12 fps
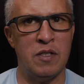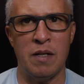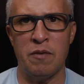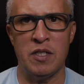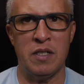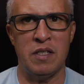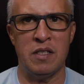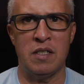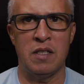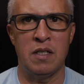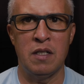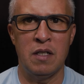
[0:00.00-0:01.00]
ever
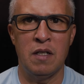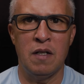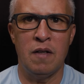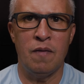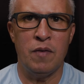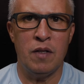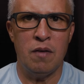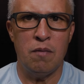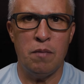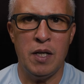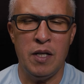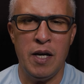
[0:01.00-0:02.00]
since.
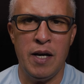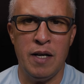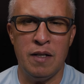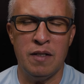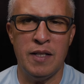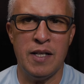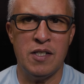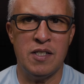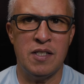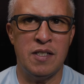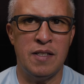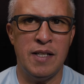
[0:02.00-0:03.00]
But yeah,
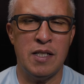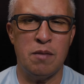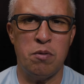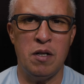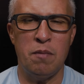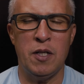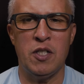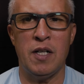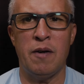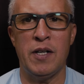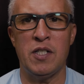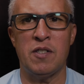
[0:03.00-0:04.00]
that's pretty much
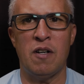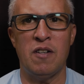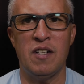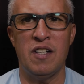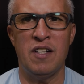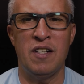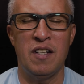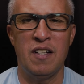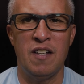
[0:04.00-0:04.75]
how I started.